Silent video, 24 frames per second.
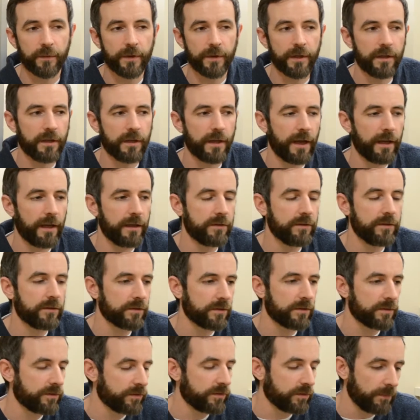We had
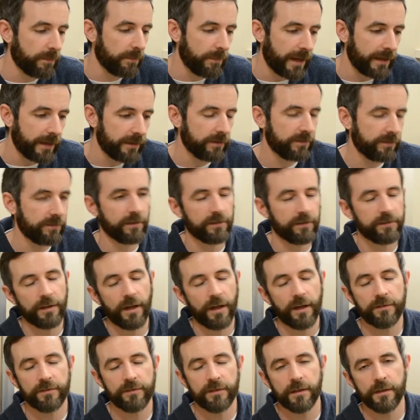tremendous
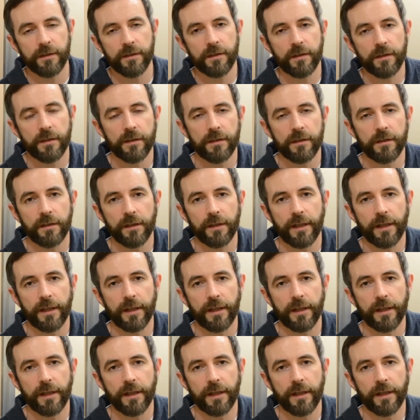success in the